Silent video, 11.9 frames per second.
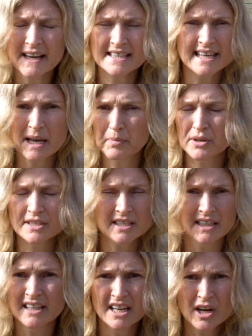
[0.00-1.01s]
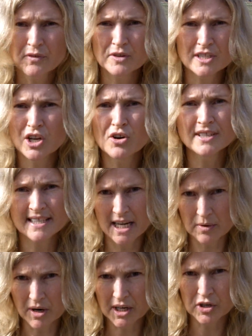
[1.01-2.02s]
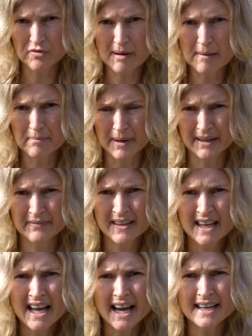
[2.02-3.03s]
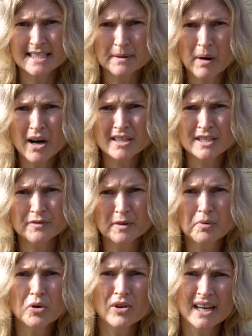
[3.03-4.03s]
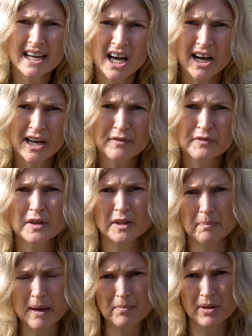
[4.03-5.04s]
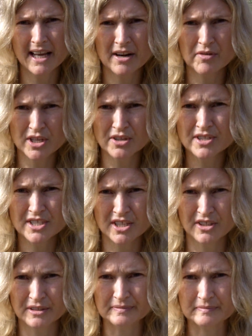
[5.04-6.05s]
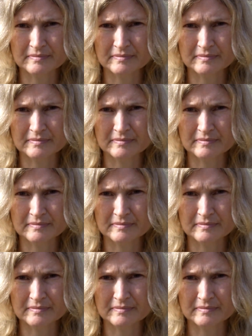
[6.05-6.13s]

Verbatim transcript: That's happened for as long as anyone can remember, and it's a part of Nepali life that the people here are used to.